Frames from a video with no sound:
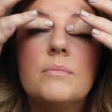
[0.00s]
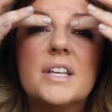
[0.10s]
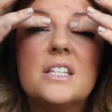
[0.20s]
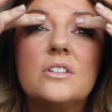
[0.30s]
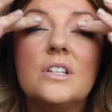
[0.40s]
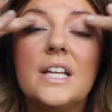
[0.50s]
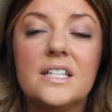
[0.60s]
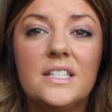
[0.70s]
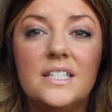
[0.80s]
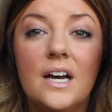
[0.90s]
makes it look
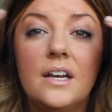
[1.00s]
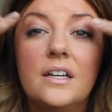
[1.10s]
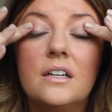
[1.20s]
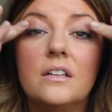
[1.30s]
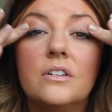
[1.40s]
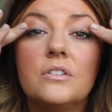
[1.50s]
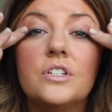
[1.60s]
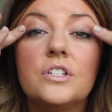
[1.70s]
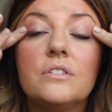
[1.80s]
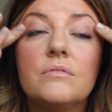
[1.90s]
less done and
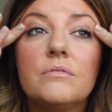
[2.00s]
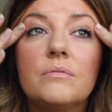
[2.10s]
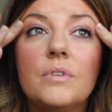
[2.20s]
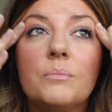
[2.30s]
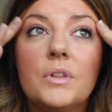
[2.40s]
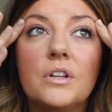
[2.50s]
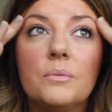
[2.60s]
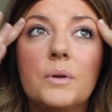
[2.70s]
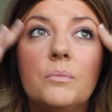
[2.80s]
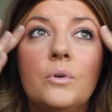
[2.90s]
just a
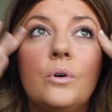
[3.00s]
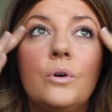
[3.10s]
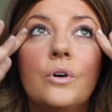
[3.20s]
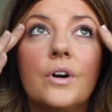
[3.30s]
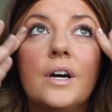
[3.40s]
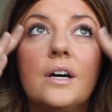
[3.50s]
little bit more